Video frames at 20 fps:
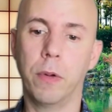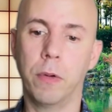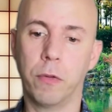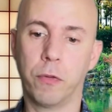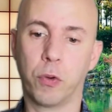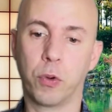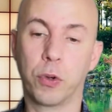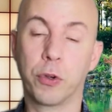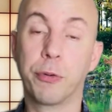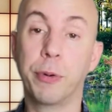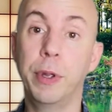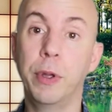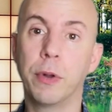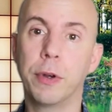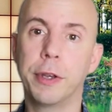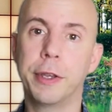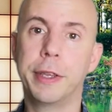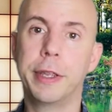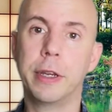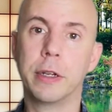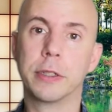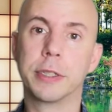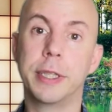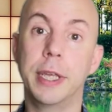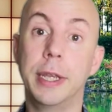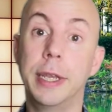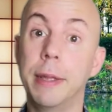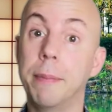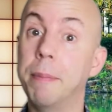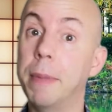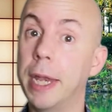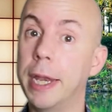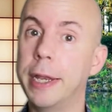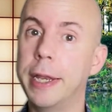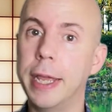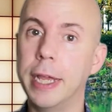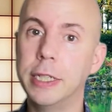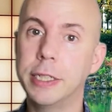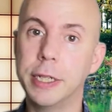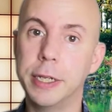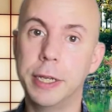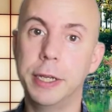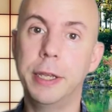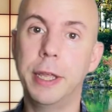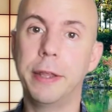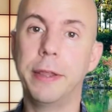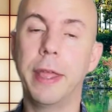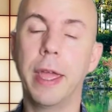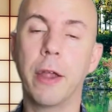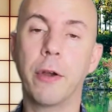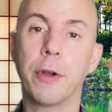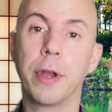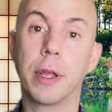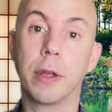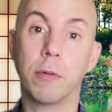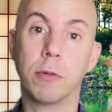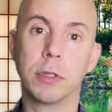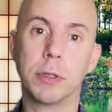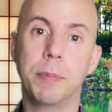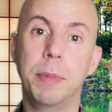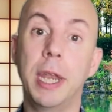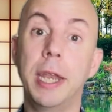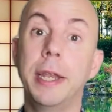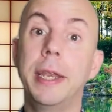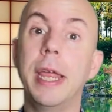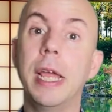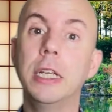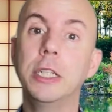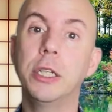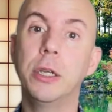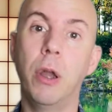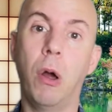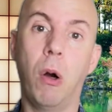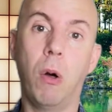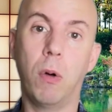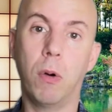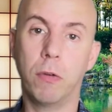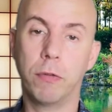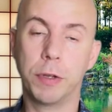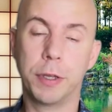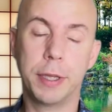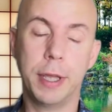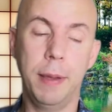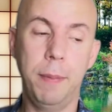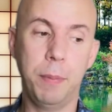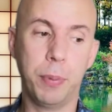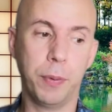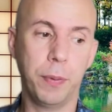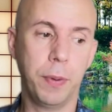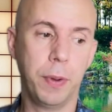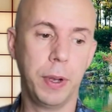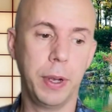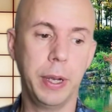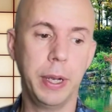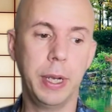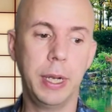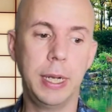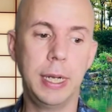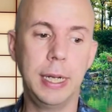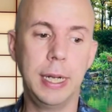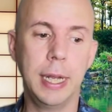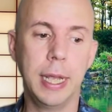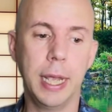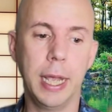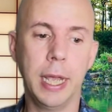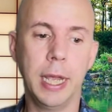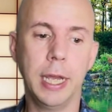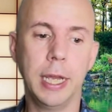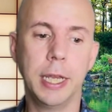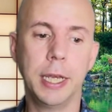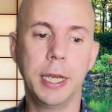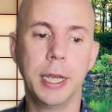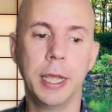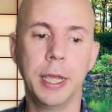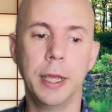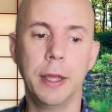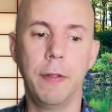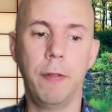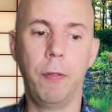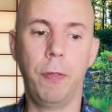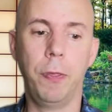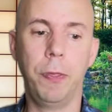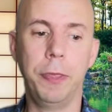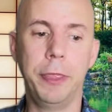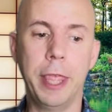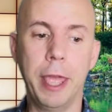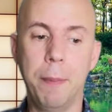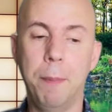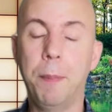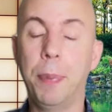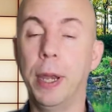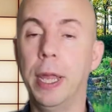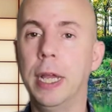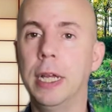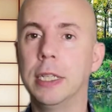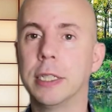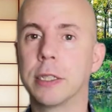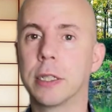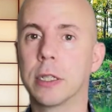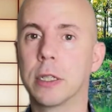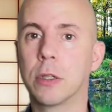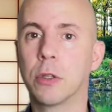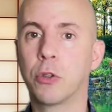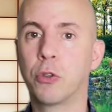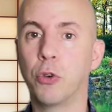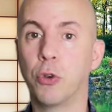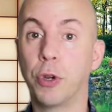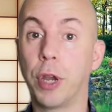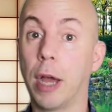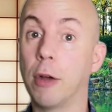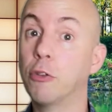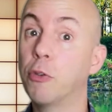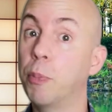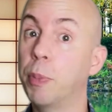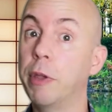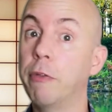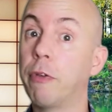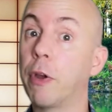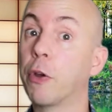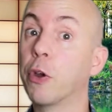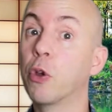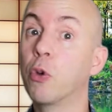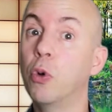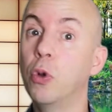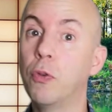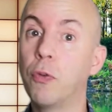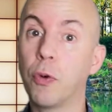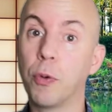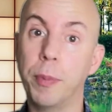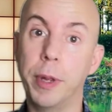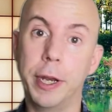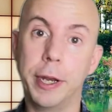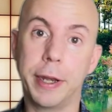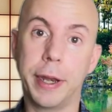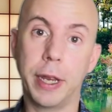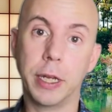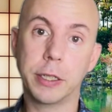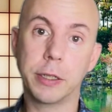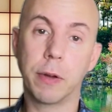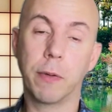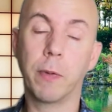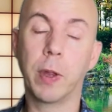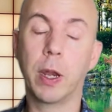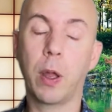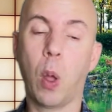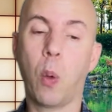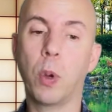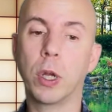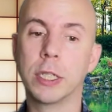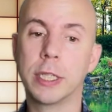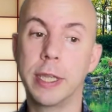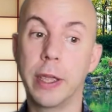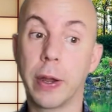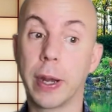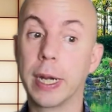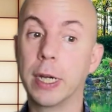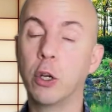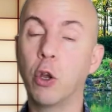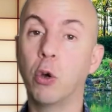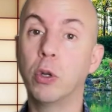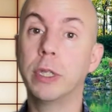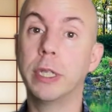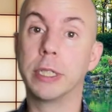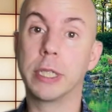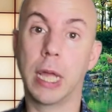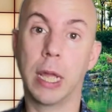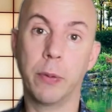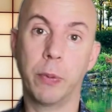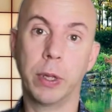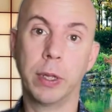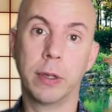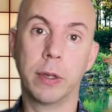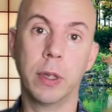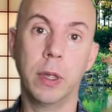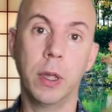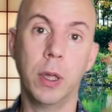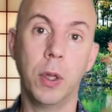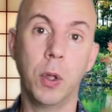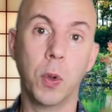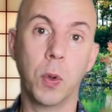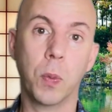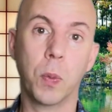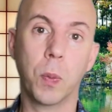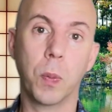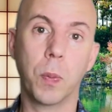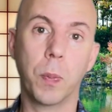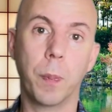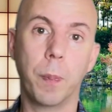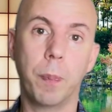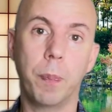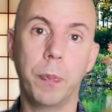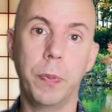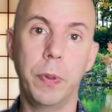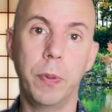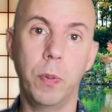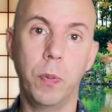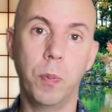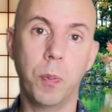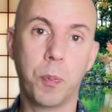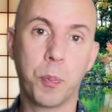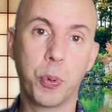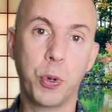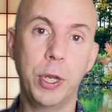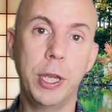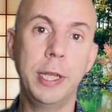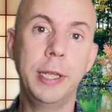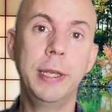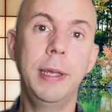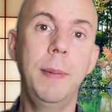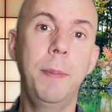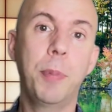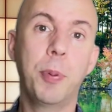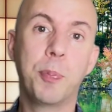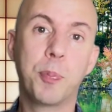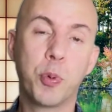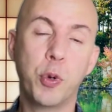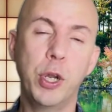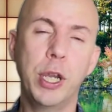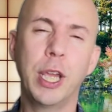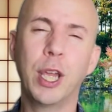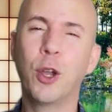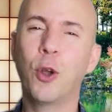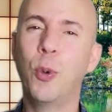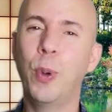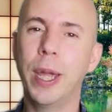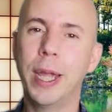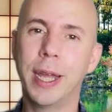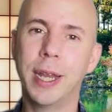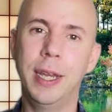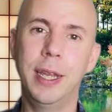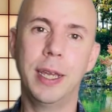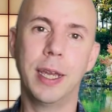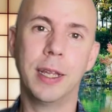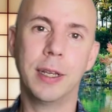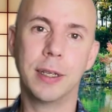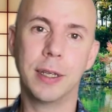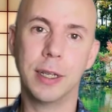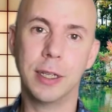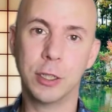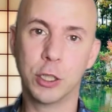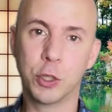for 300 years they did meditation in that area. It was a meditation hall of a temple. And that place turned out to be very good for meditation. When I was there, I noticed I went pretty deep, pretty quickly and